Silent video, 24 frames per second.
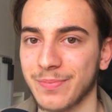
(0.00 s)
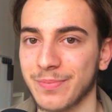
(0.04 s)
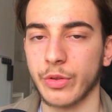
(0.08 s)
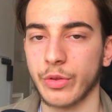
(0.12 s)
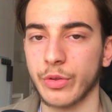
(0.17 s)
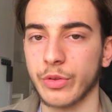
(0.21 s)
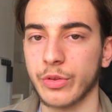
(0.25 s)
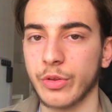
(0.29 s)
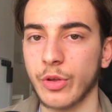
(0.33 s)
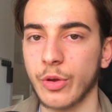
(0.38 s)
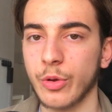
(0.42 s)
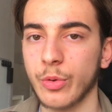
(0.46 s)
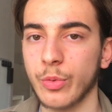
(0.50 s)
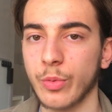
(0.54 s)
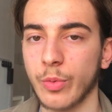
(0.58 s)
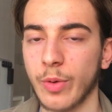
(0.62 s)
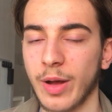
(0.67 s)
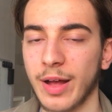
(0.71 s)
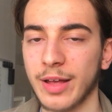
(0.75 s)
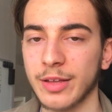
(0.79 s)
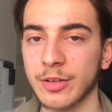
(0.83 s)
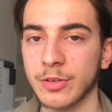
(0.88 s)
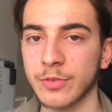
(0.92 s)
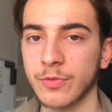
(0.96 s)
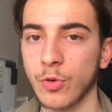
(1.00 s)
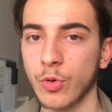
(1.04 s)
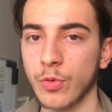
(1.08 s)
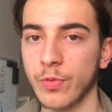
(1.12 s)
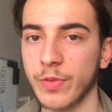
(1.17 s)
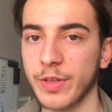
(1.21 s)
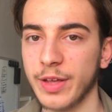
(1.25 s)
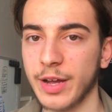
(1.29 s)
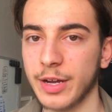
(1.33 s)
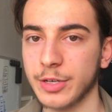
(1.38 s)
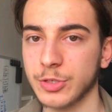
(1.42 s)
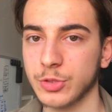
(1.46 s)
So as for
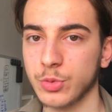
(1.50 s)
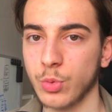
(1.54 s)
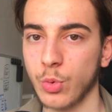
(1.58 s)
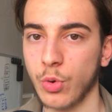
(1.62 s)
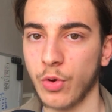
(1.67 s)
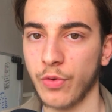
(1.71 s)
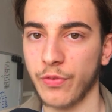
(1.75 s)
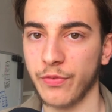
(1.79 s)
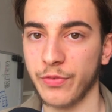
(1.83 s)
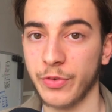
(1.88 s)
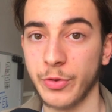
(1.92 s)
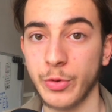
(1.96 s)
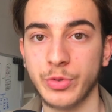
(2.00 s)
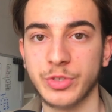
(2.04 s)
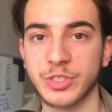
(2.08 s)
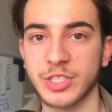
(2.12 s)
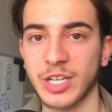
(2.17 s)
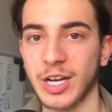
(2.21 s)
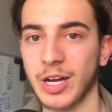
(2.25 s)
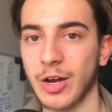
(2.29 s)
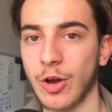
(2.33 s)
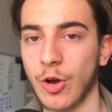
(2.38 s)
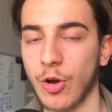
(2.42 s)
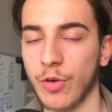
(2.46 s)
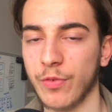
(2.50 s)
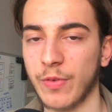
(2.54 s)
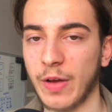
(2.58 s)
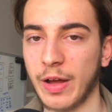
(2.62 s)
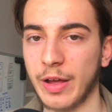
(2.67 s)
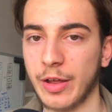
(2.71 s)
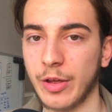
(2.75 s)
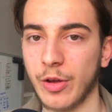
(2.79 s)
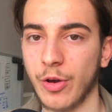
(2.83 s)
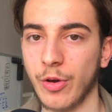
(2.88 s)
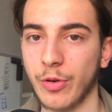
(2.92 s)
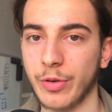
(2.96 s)
the actual future of
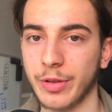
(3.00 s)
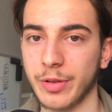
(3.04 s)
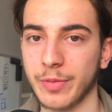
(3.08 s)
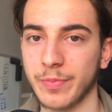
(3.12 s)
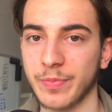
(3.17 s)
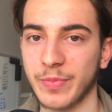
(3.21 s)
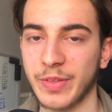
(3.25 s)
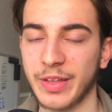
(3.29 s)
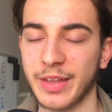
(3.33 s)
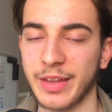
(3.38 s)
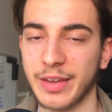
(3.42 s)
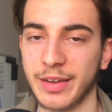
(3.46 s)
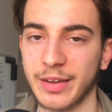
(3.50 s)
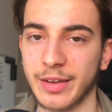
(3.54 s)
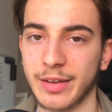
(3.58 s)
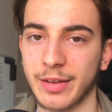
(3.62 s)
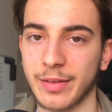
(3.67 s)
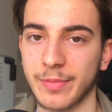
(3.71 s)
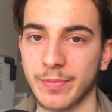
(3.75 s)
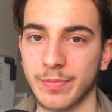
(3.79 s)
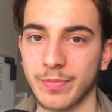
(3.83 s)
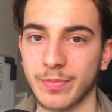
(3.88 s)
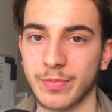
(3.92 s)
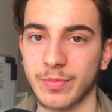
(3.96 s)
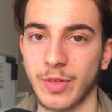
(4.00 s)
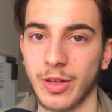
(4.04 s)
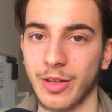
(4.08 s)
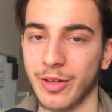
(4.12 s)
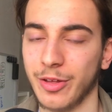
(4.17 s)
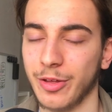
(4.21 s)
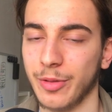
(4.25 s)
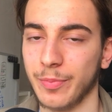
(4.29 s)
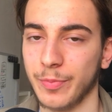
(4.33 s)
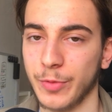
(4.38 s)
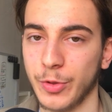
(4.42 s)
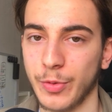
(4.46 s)
A I in
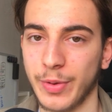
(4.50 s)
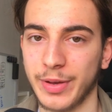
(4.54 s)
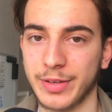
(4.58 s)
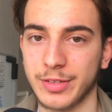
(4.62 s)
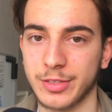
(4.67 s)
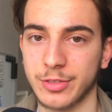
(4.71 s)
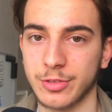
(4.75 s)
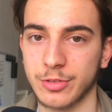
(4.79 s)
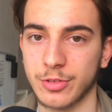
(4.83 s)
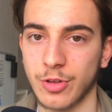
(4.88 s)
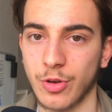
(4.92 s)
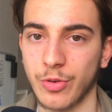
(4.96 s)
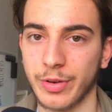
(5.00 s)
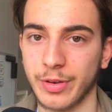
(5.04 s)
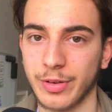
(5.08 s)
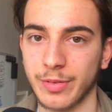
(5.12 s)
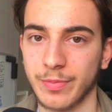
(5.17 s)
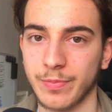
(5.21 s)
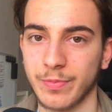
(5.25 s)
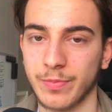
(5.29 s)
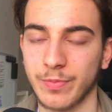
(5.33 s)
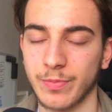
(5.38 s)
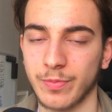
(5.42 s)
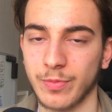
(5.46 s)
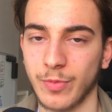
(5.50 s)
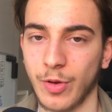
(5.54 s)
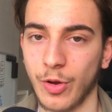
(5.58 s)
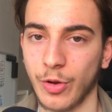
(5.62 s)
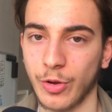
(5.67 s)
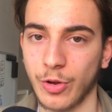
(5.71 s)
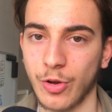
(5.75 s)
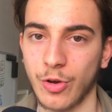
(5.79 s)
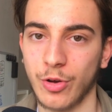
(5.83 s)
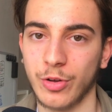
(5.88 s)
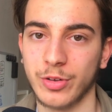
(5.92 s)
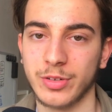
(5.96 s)
um, U X design, I
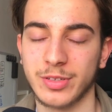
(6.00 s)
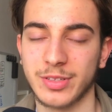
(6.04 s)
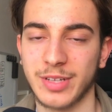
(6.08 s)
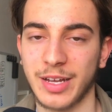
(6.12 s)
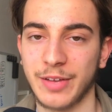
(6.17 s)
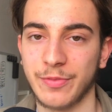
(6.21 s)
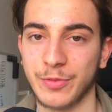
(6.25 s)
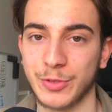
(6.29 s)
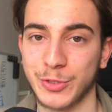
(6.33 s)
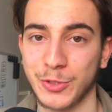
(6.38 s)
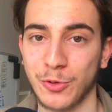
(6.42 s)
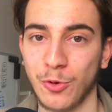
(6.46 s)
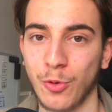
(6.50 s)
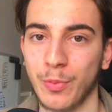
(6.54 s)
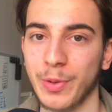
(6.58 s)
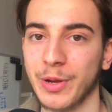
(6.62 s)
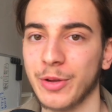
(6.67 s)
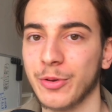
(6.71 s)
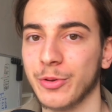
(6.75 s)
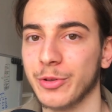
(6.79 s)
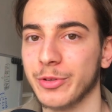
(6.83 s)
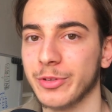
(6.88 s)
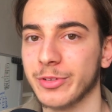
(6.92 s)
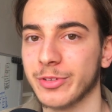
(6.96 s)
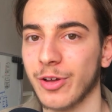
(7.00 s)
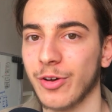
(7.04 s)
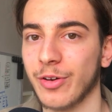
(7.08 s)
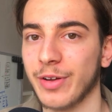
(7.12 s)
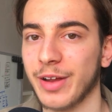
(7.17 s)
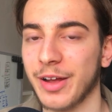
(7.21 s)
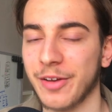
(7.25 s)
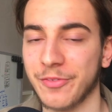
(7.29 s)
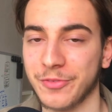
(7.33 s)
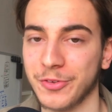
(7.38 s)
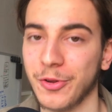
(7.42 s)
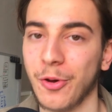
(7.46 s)
can't say for sure because I
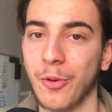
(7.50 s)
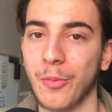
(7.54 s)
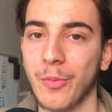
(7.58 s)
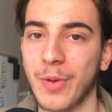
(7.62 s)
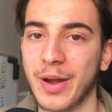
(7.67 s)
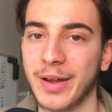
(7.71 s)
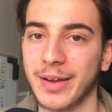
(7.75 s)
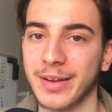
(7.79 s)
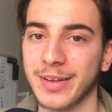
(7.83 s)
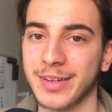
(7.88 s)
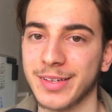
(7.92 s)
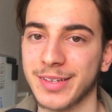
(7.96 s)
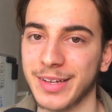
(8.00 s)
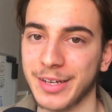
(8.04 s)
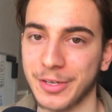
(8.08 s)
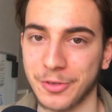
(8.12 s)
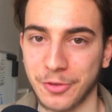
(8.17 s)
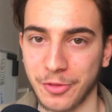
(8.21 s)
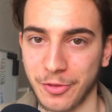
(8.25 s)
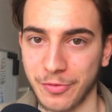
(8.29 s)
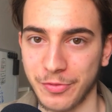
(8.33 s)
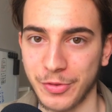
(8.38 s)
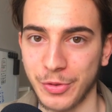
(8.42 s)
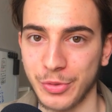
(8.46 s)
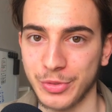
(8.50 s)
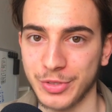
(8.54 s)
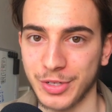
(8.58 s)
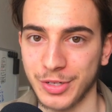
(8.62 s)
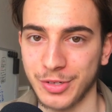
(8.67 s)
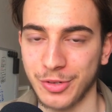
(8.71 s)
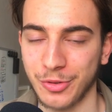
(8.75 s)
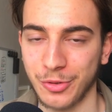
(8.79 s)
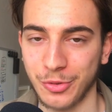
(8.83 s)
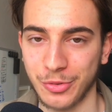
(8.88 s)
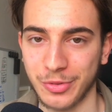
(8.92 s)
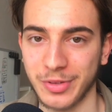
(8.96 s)
have not went into the future
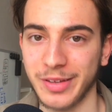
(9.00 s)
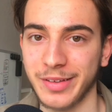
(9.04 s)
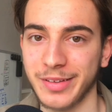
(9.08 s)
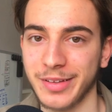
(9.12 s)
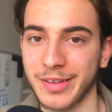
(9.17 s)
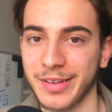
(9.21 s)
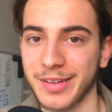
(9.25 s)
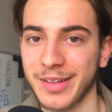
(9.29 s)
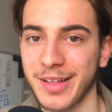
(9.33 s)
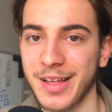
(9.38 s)
to see.